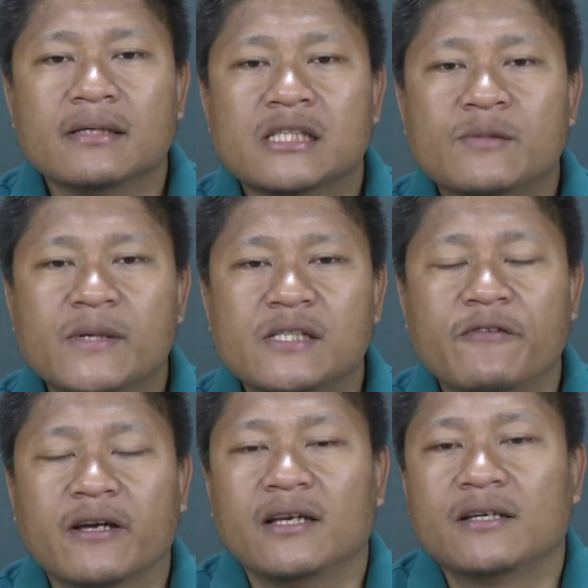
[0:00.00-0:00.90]

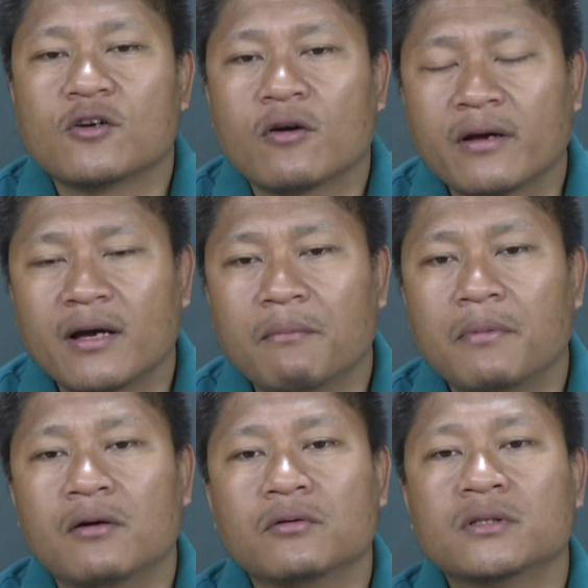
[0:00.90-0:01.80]
specifically talking
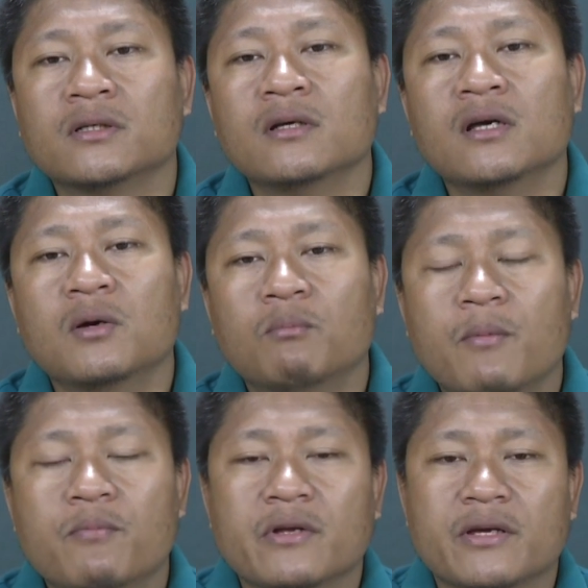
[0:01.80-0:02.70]
about
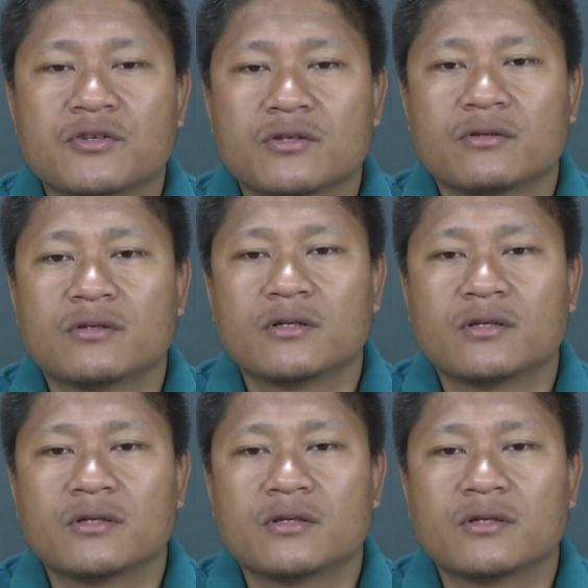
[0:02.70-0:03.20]
population,